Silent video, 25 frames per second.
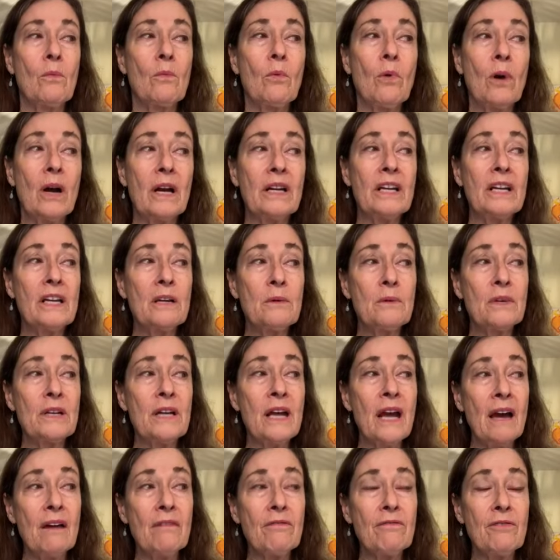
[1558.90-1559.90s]
what he
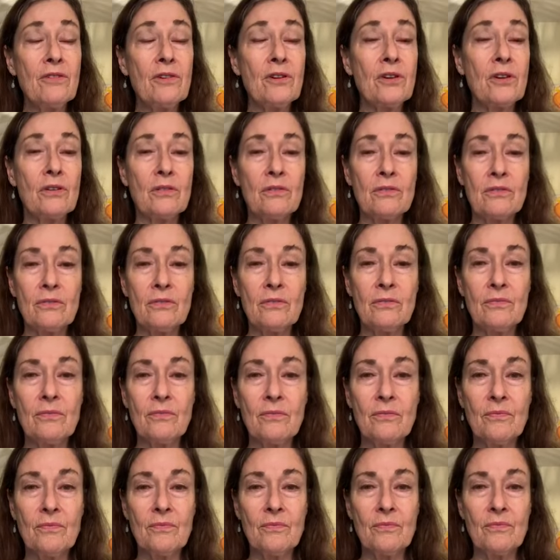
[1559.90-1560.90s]
would have for you.
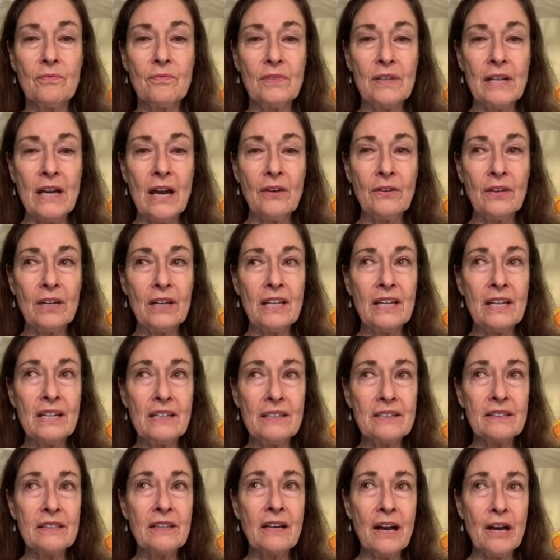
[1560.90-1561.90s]
Now that
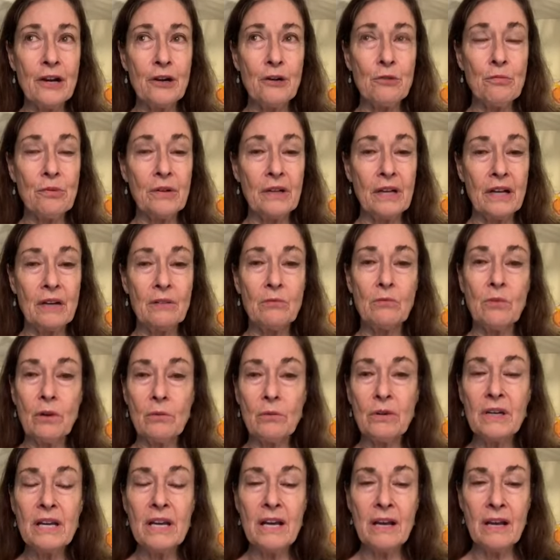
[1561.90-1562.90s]
he's in a higher plane, what would